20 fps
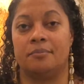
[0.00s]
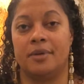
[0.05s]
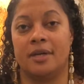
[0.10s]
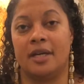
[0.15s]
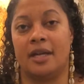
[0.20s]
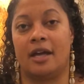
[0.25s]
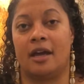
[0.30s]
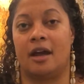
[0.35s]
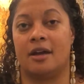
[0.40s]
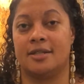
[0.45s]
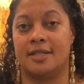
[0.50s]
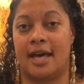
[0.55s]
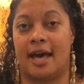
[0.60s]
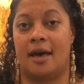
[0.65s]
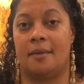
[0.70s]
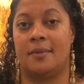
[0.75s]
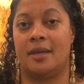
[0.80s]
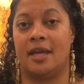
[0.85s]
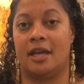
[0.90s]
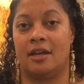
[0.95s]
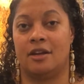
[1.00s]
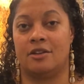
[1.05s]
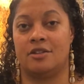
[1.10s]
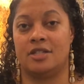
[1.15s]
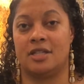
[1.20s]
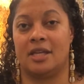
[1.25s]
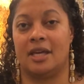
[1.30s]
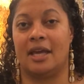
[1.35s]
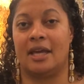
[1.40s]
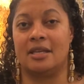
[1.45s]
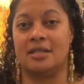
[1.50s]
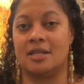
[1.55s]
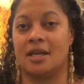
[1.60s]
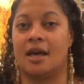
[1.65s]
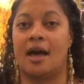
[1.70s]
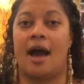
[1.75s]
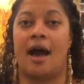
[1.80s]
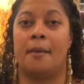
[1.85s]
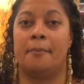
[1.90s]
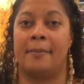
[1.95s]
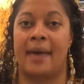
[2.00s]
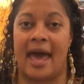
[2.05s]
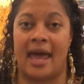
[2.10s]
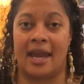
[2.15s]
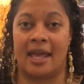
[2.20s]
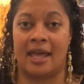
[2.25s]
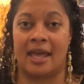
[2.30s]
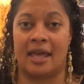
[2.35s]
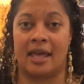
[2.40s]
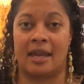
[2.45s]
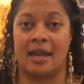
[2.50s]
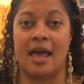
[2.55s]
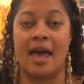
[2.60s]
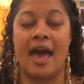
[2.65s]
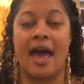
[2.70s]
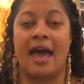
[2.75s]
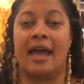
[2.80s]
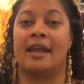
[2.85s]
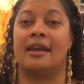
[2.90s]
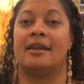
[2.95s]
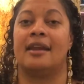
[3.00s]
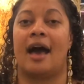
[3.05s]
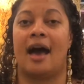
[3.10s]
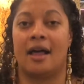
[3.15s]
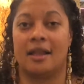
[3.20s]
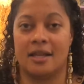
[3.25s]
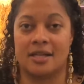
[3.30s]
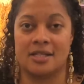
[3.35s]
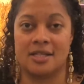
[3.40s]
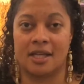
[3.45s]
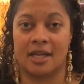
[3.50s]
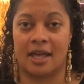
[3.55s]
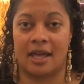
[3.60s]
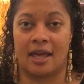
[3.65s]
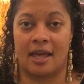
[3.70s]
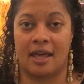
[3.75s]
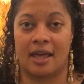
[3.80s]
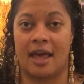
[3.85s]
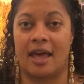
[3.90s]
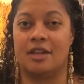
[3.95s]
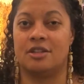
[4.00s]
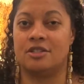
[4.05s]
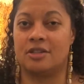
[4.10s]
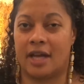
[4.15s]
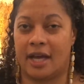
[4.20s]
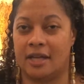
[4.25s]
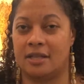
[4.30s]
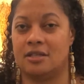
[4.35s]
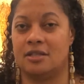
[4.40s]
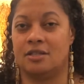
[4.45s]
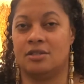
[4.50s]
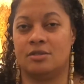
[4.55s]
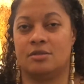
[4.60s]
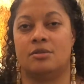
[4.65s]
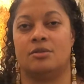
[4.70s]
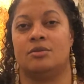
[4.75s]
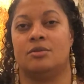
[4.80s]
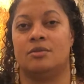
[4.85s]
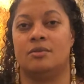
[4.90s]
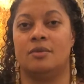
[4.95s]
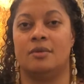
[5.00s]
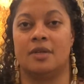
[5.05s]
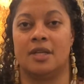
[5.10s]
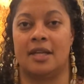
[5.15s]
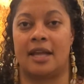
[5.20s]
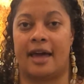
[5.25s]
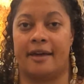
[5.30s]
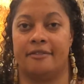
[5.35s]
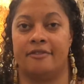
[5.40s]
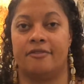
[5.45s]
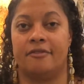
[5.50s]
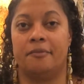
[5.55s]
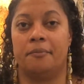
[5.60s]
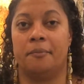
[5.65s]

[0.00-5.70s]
putting our time and energy into combating it, acknowledging it, and trying to do life